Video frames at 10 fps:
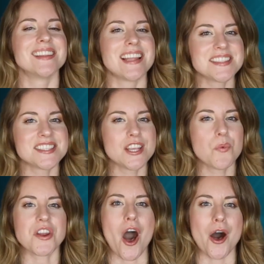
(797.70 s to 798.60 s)
Let's see
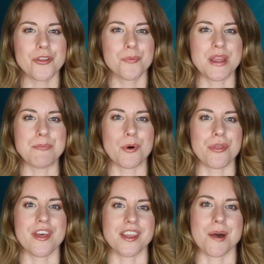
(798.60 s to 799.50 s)
what other people
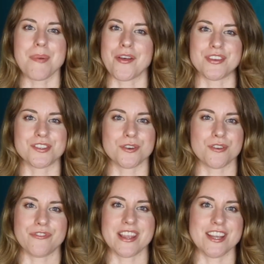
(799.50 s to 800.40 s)
think about this
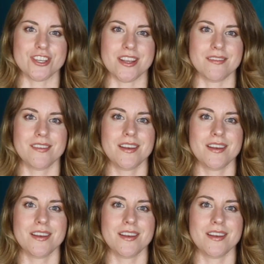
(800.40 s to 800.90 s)
certification.